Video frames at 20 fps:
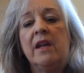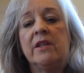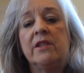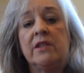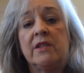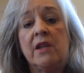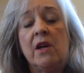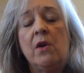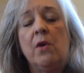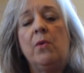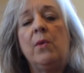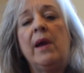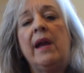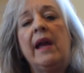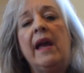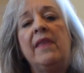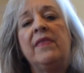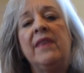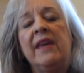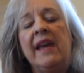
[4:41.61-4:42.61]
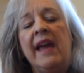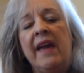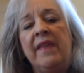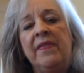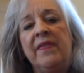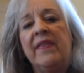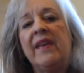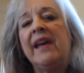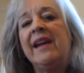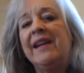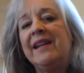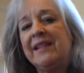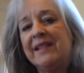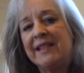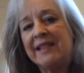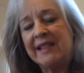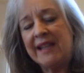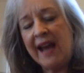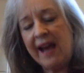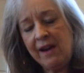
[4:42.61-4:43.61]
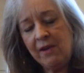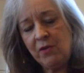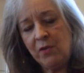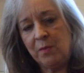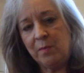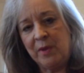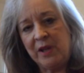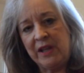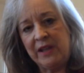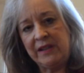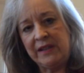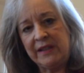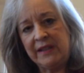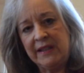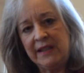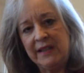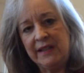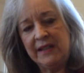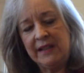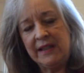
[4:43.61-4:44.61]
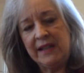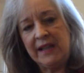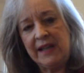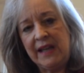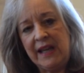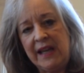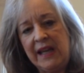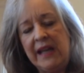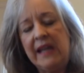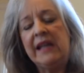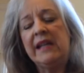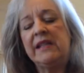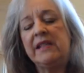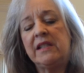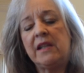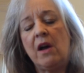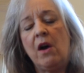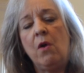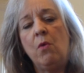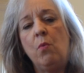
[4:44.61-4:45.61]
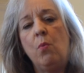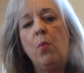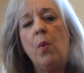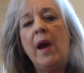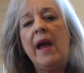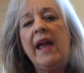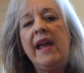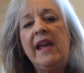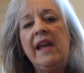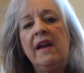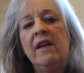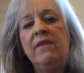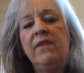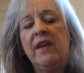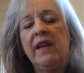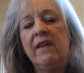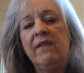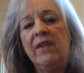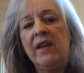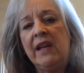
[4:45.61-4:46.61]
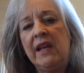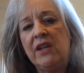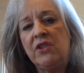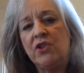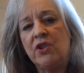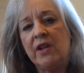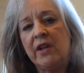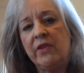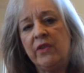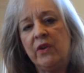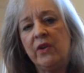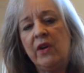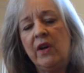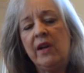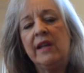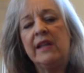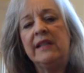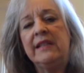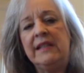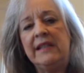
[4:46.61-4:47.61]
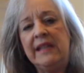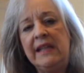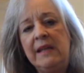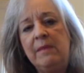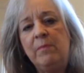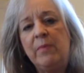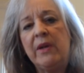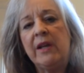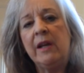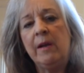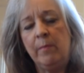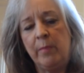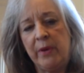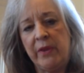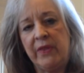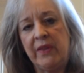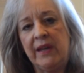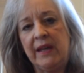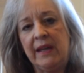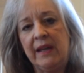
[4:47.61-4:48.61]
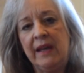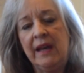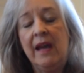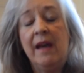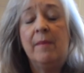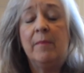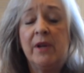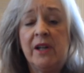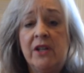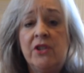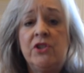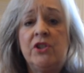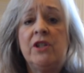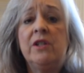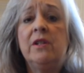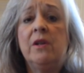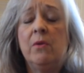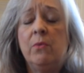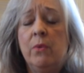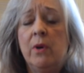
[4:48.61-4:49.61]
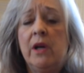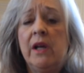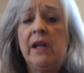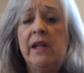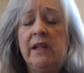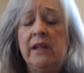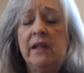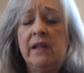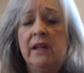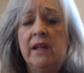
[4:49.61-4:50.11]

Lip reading: So the Anesthetic Sacrament is a way of giving each other deep empathy. Because you know what?